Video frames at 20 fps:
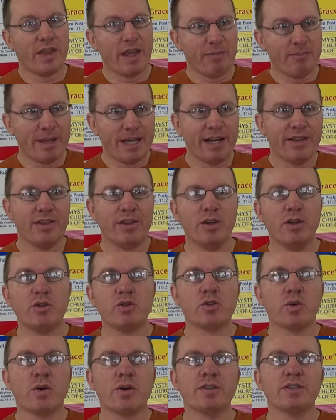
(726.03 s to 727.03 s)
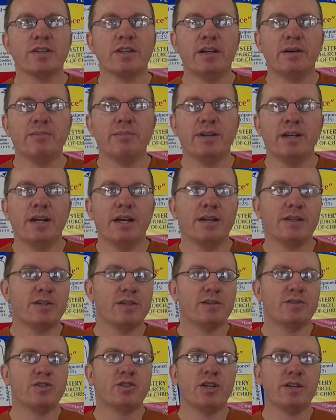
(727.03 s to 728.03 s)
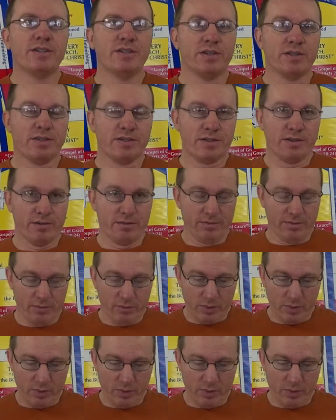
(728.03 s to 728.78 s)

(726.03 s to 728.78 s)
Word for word: They've been in the New Jerusalem since Jesus'